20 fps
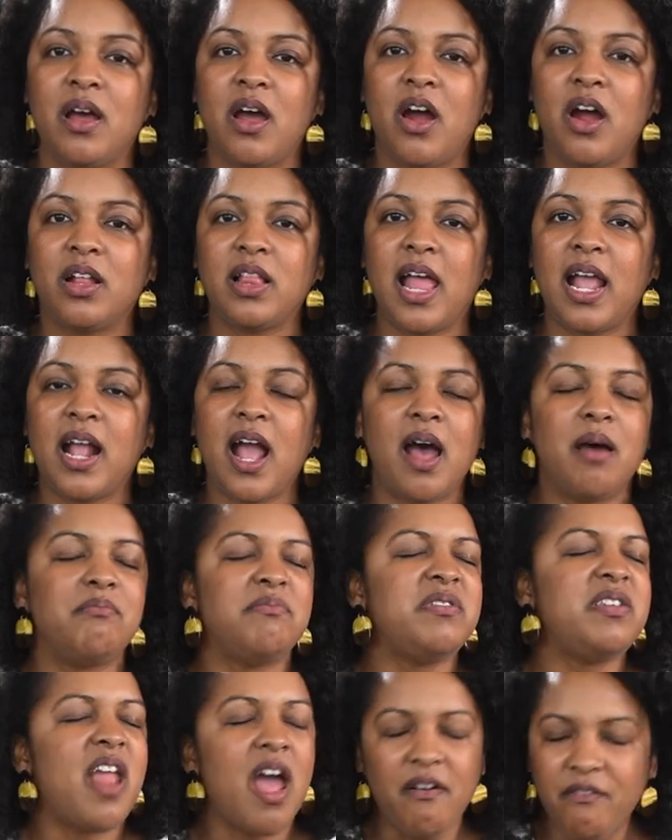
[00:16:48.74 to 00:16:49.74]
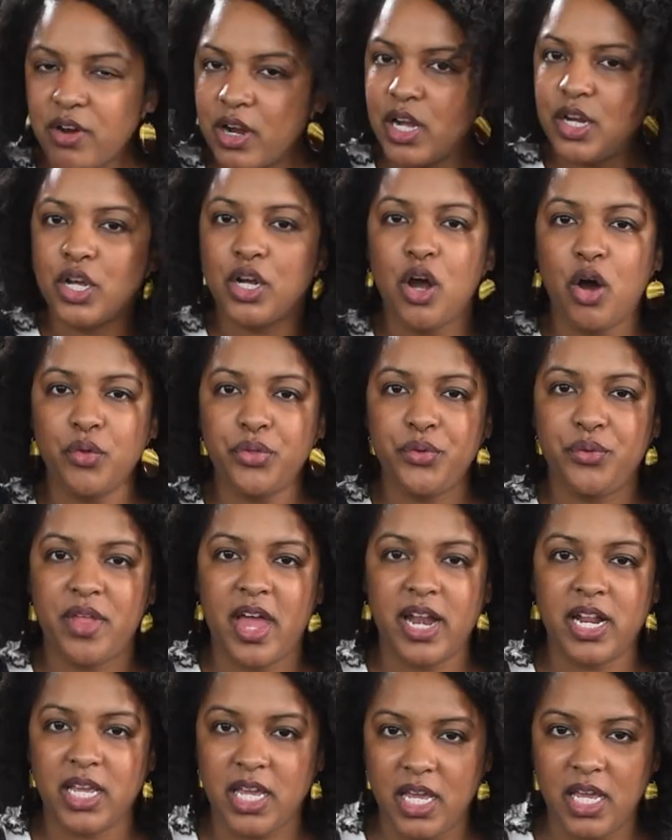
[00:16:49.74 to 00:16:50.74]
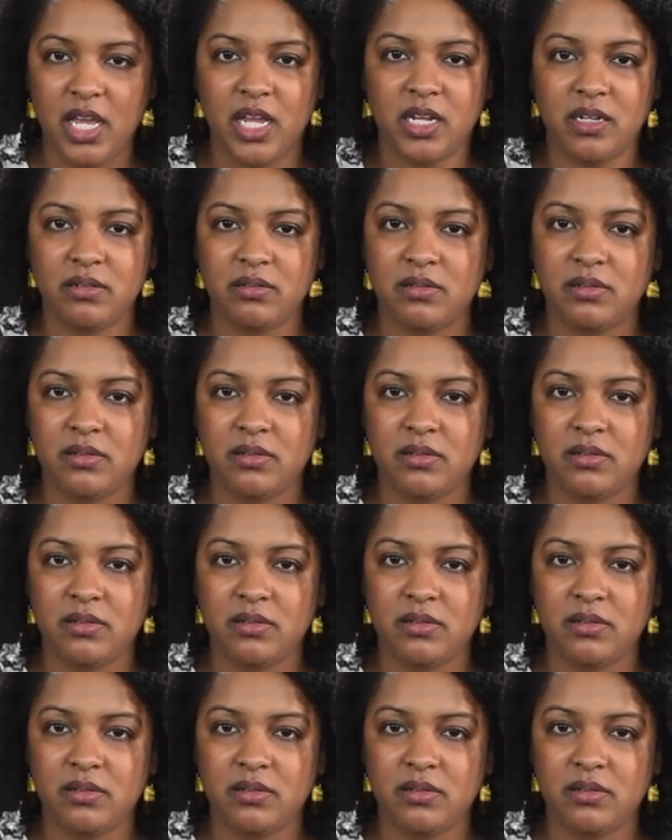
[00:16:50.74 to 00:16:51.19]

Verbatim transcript: are like, I'm never going to go through that again.